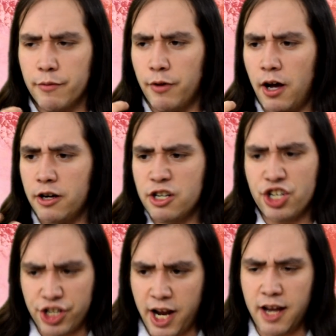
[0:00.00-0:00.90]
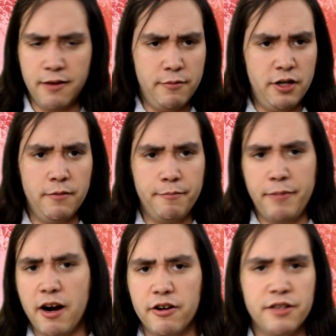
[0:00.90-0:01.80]
upon shame and
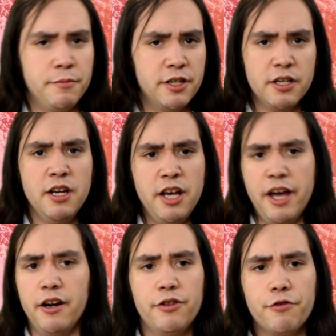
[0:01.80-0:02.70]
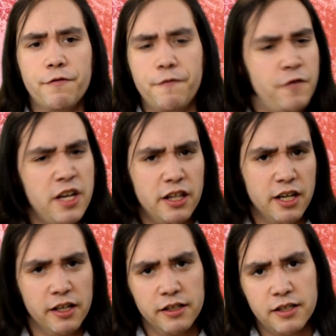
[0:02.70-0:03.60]
embarrassment and other
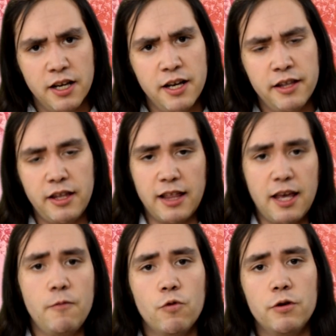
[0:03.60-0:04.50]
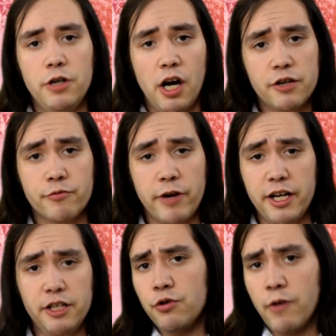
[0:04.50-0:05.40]
feelings that they were not ready
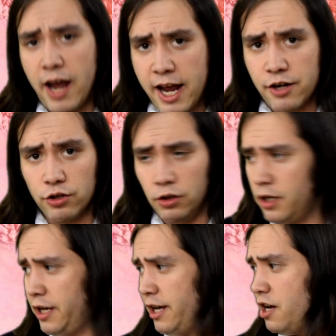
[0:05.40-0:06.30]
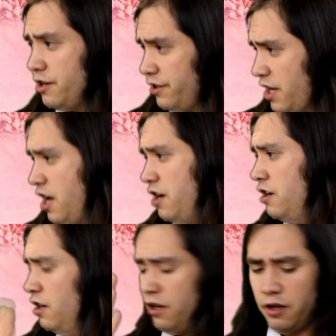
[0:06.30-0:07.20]
to handle. And then,
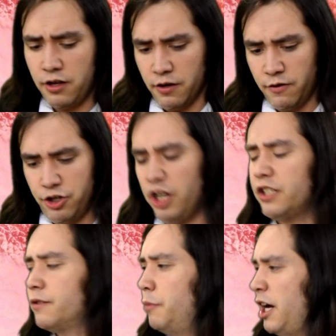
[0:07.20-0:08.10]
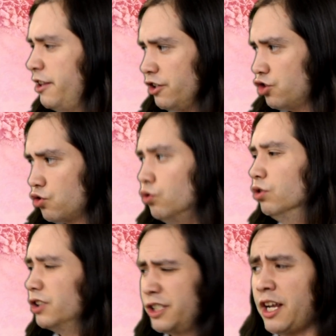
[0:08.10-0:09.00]
just by the school
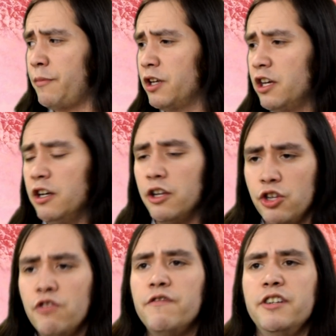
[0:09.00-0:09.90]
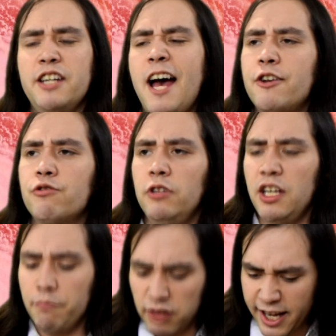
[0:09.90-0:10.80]
stepping in, you've naturally
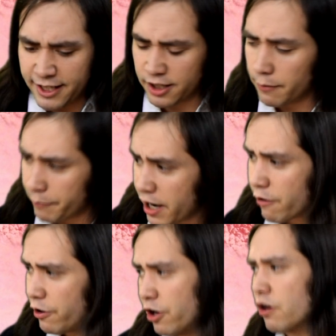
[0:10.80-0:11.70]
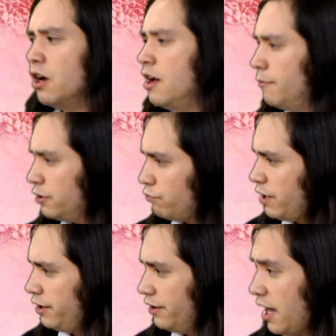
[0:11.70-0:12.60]
placed a barrier
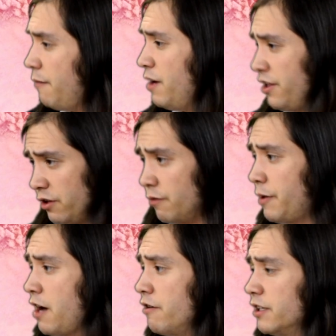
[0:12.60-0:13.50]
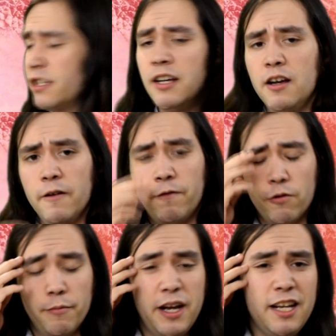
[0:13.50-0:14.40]
between them and their parents. For
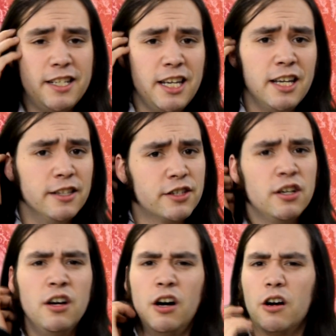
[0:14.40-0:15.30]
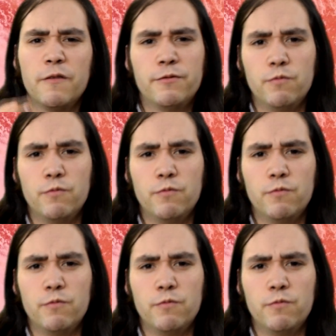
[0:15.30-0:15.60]
many teens are